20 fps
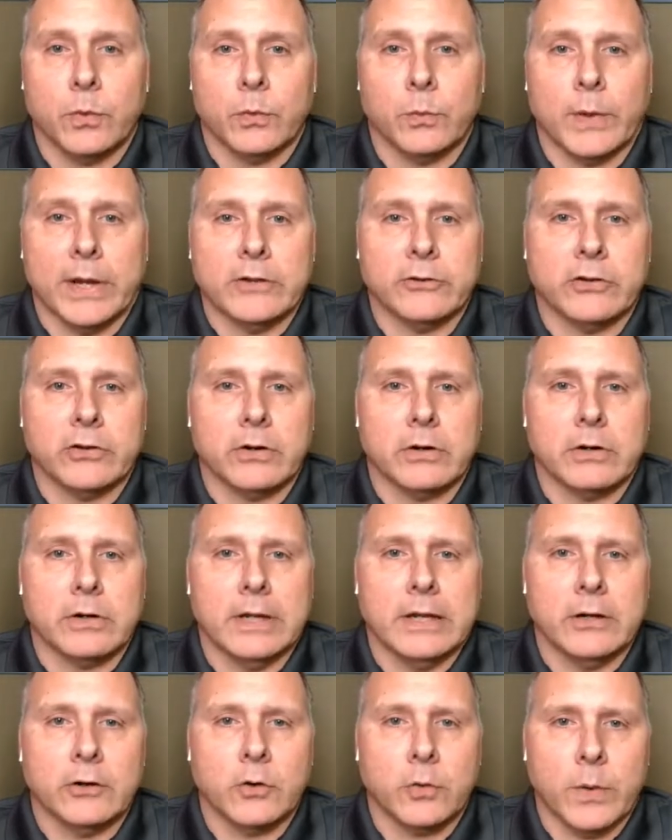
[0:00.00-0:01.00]
rates are
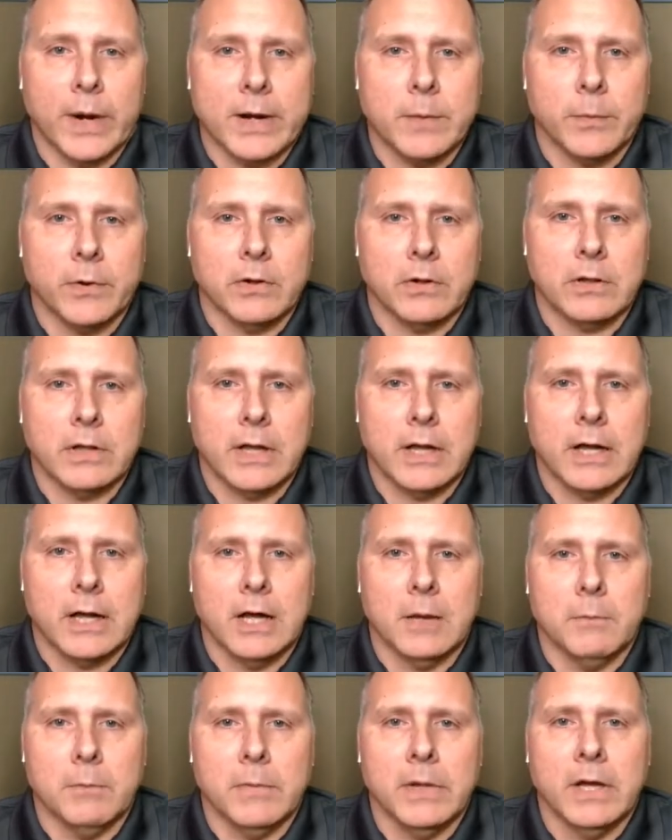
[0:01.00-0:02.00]
incredible.
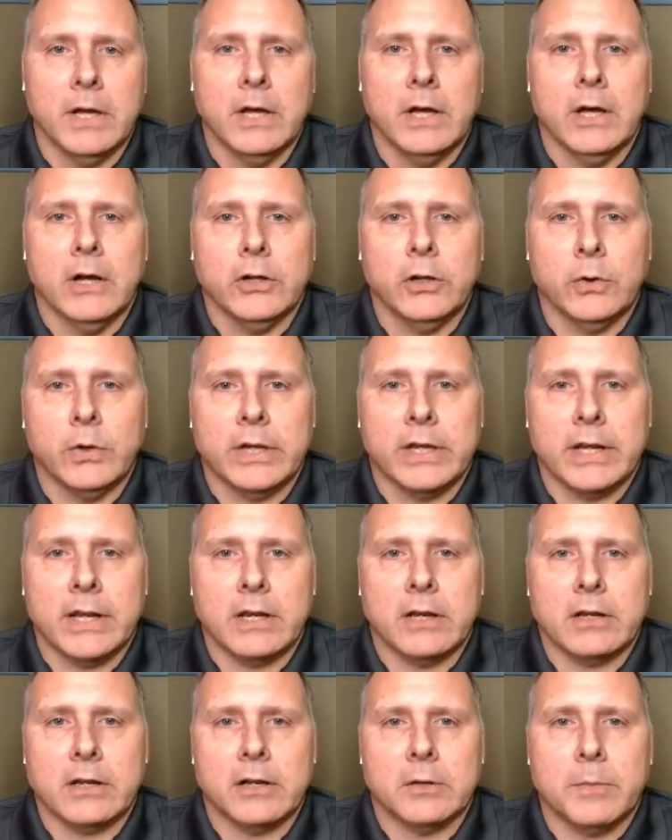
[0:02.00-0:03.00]
You can get
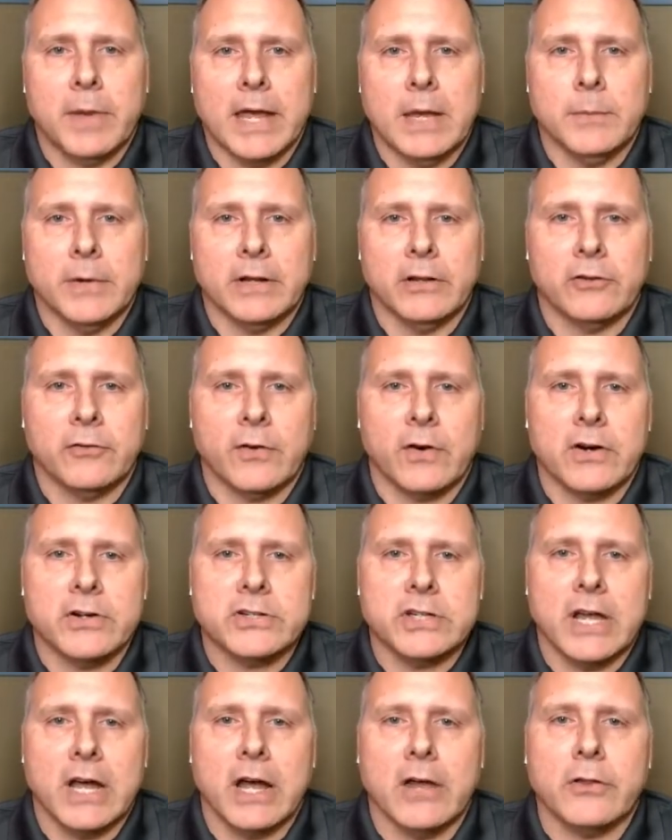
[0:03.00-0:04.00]
it at a good payment. As far
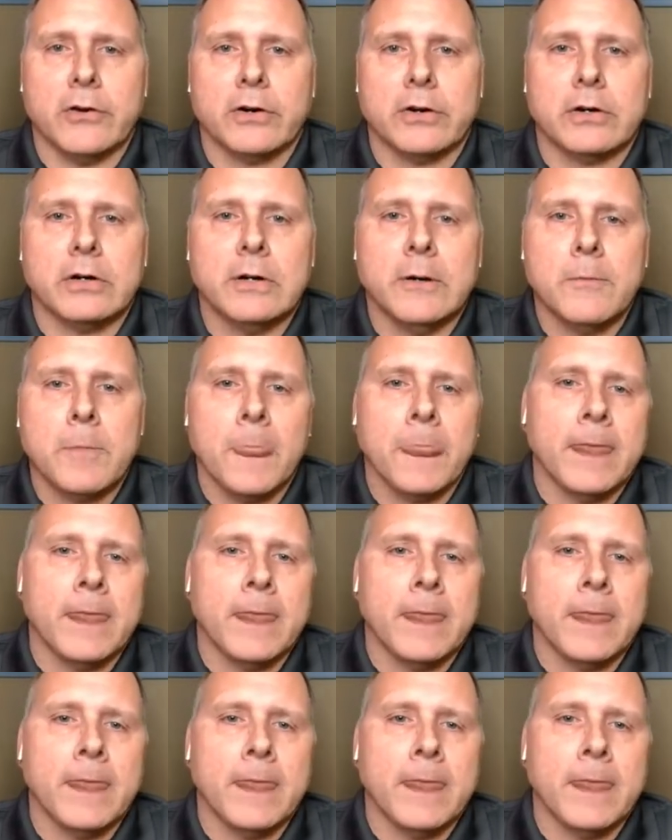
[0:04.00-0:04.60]
as other,